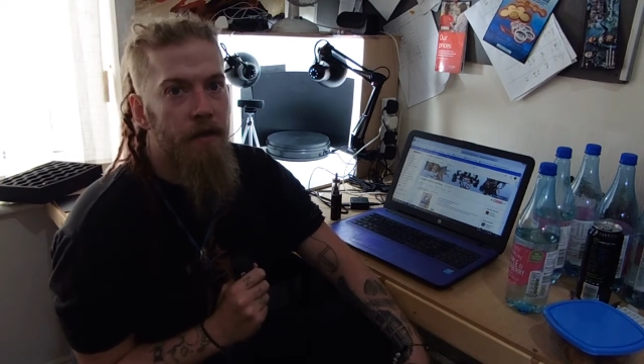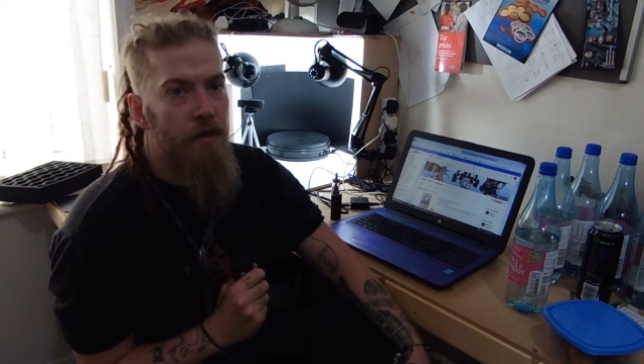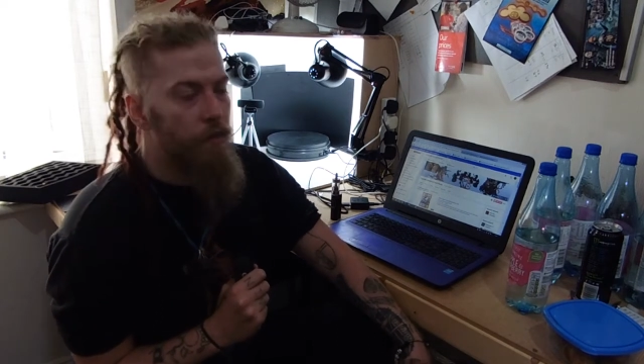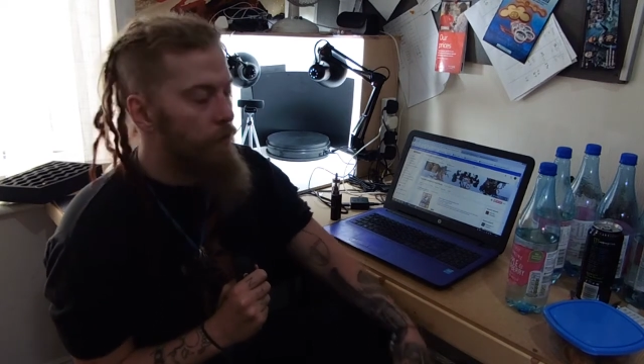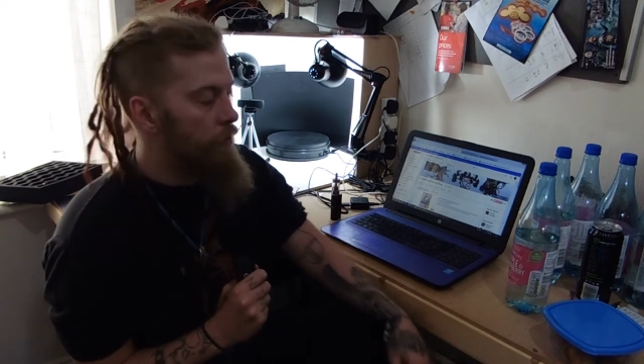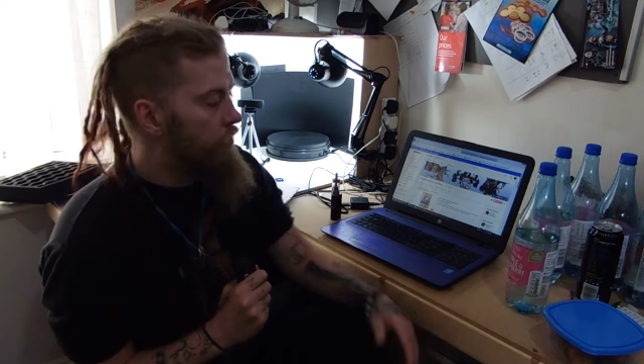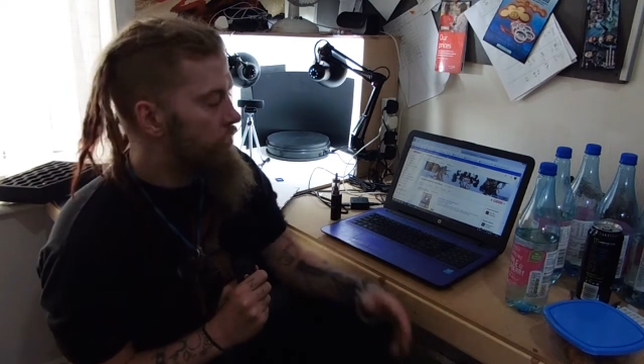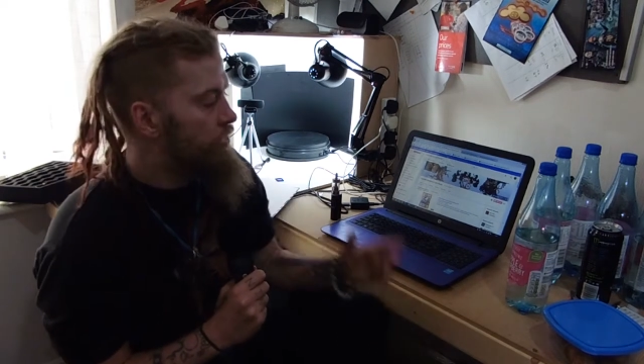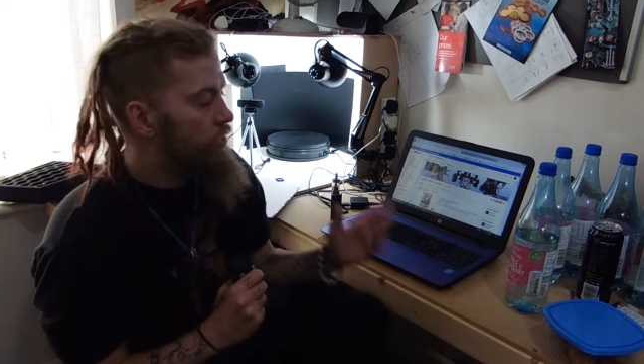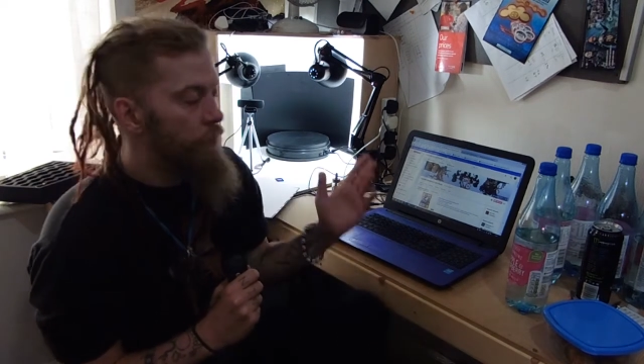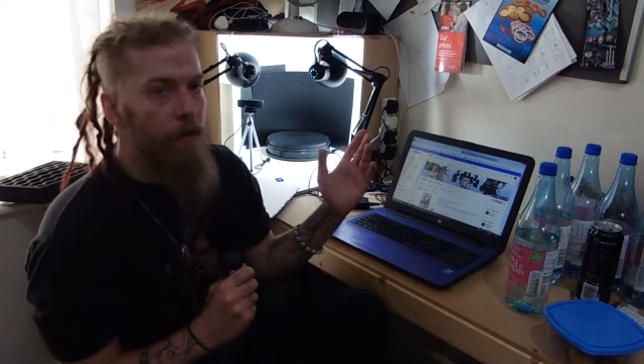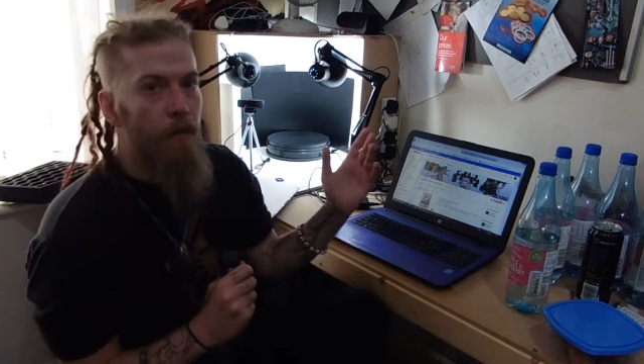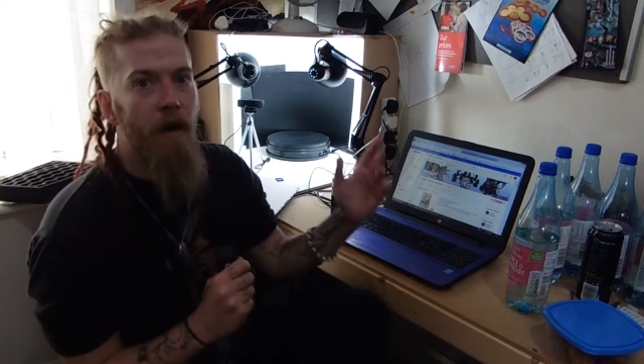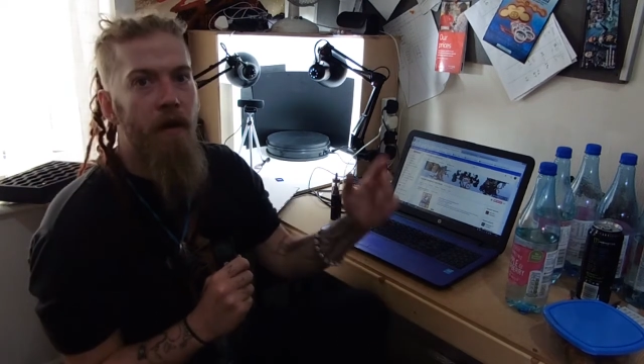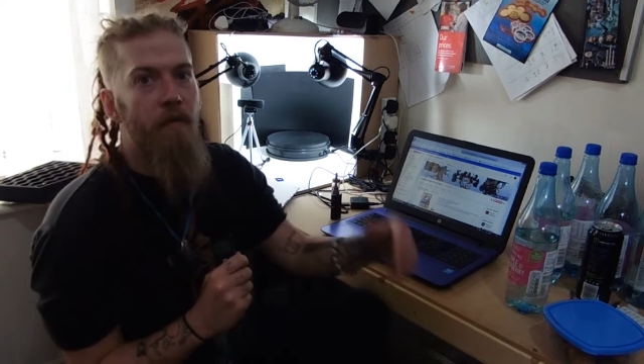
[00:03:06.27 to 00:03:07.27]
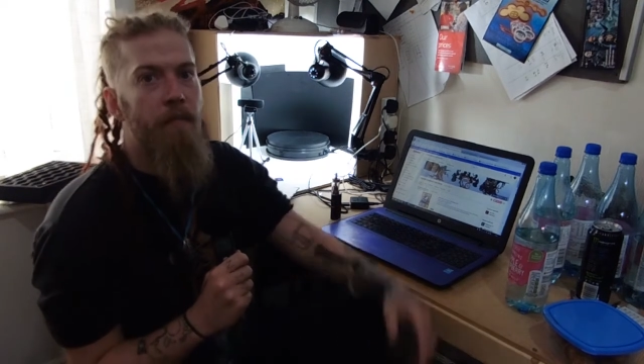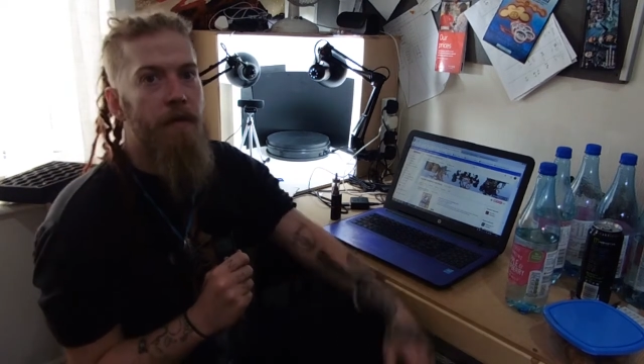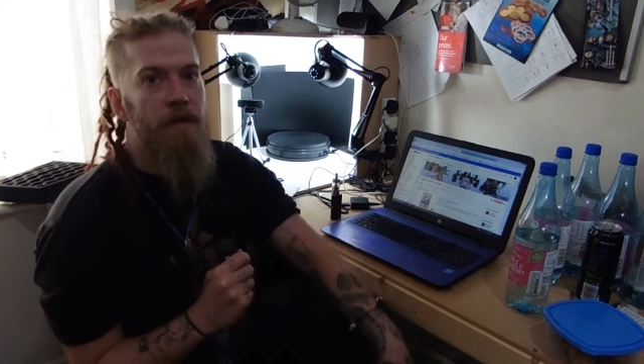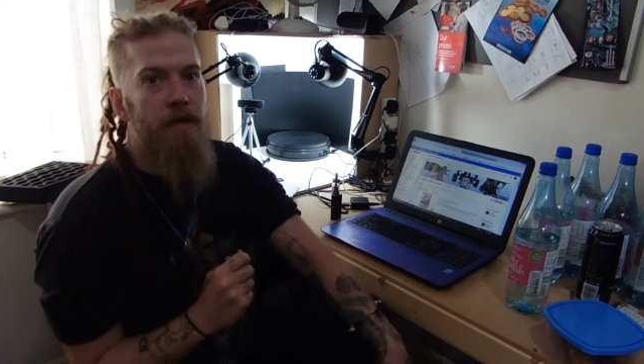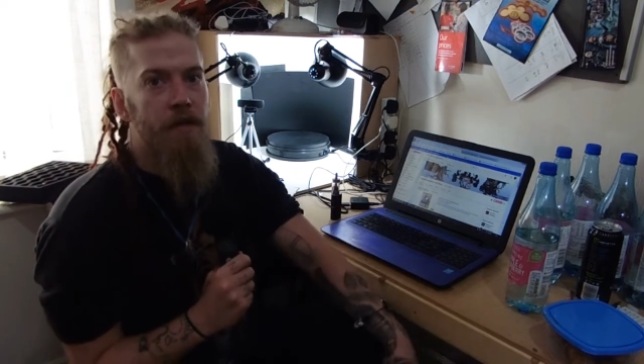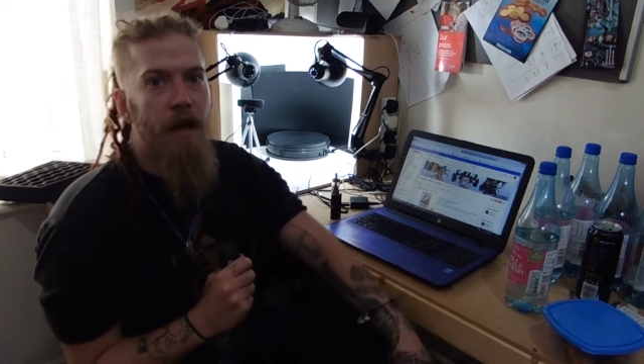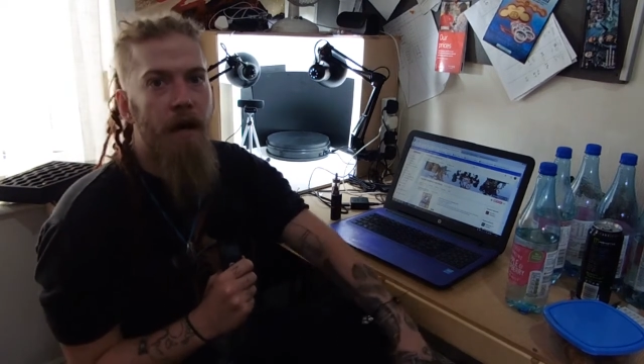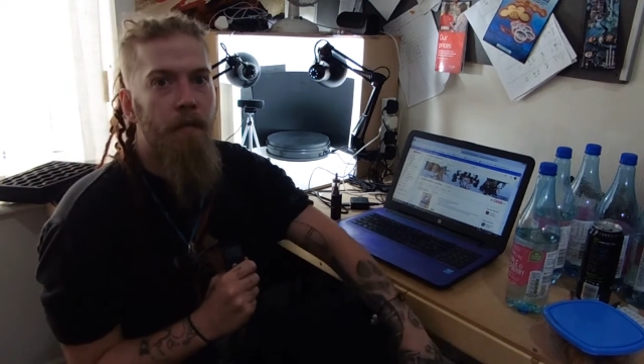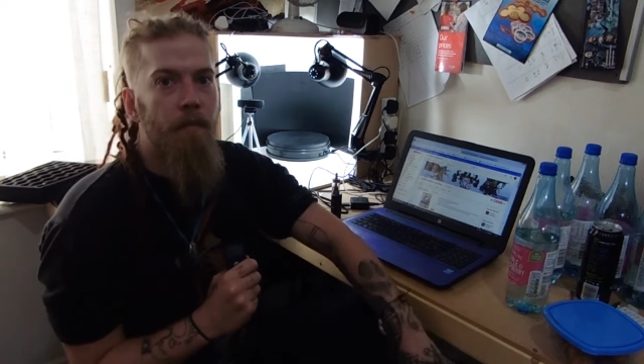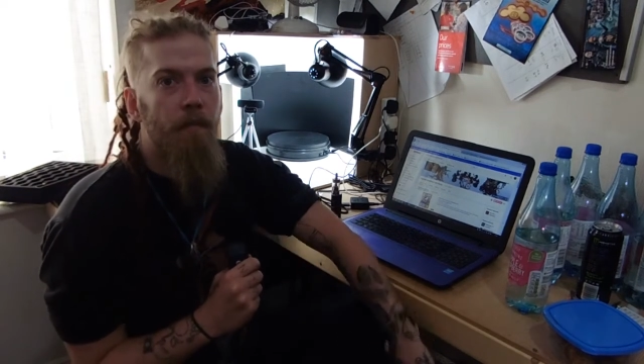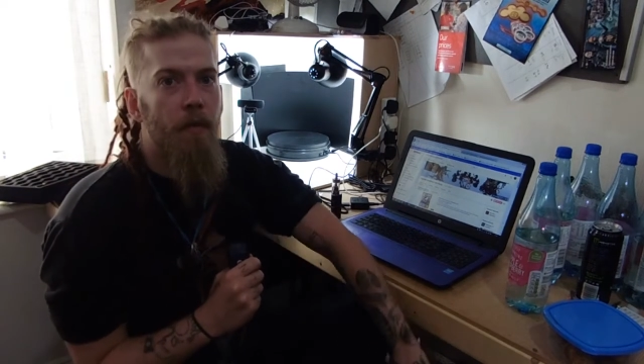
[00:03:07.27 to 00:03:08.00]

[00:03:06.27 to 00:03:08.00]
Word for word: I just wanted to show you where I've been sat